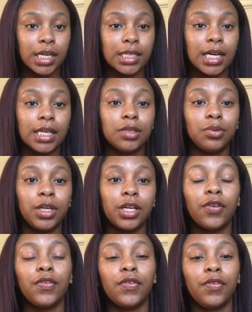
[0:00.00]
I dyed the
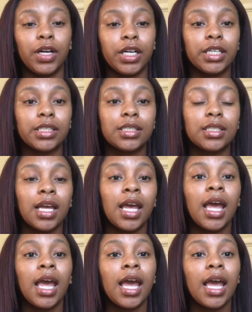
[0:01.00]
wig first,
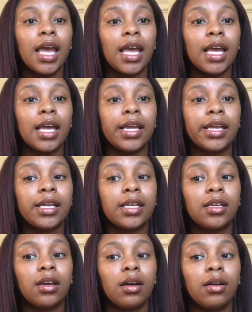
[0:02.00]

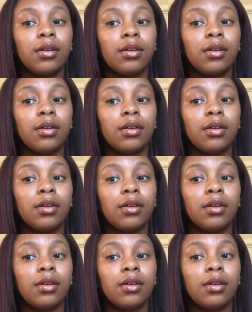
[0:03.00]
and